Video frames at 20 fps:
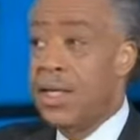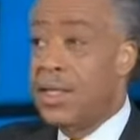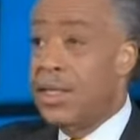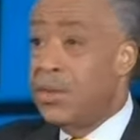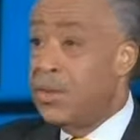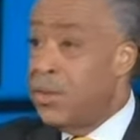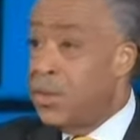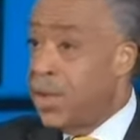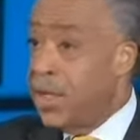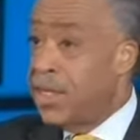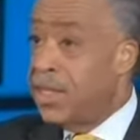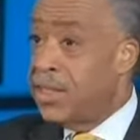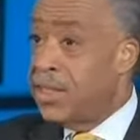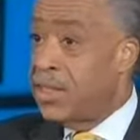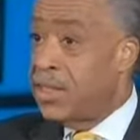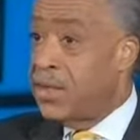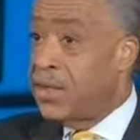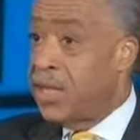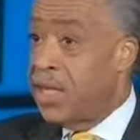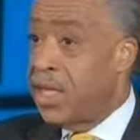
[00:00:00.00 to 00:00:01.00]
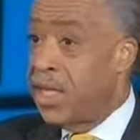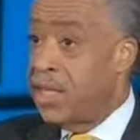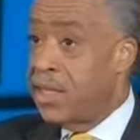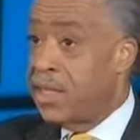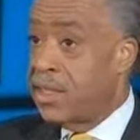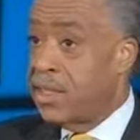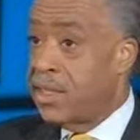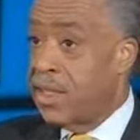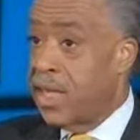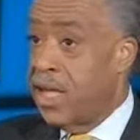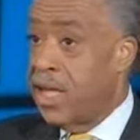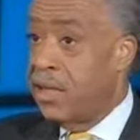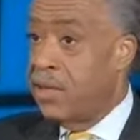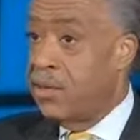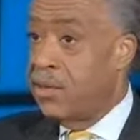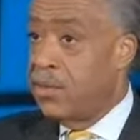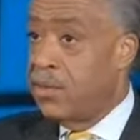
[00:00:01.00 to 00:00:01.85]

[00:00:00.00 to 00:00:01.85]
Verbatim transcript: The reason you can't discount